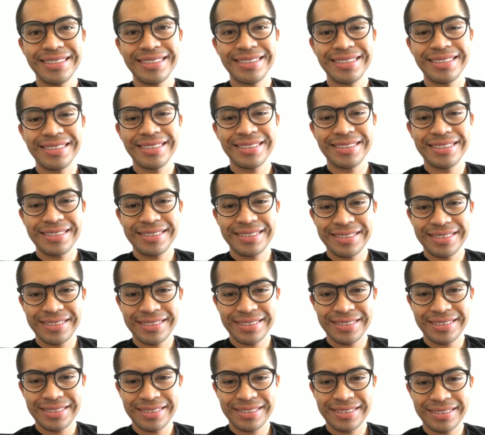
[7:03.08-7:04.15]

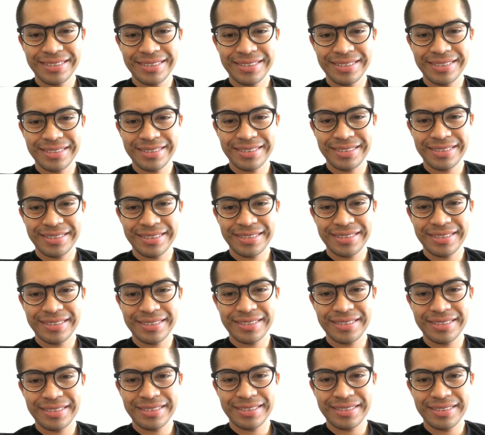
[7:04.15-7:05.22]
(no one is talking)